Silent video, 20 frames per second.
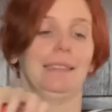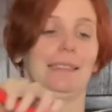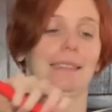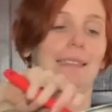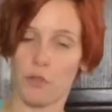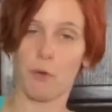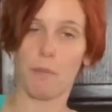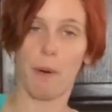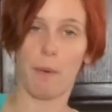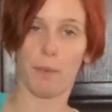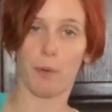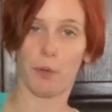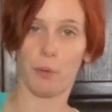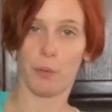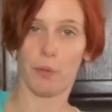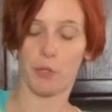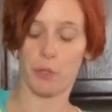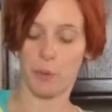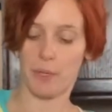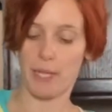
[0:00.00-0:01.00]
Remember, we're
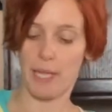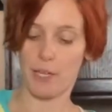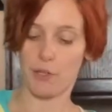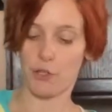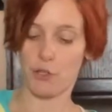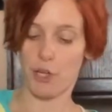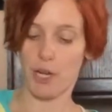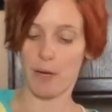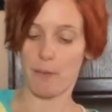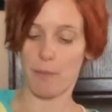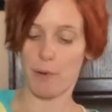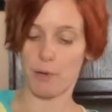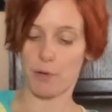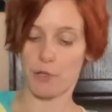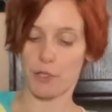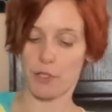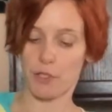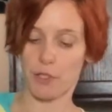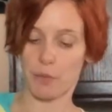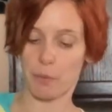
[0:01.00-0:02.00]
doing that J
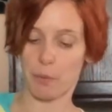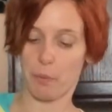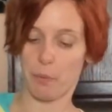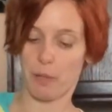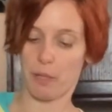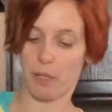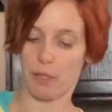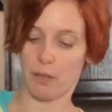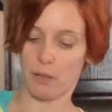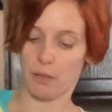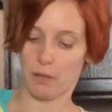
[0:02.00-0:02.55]
motion, so we wanna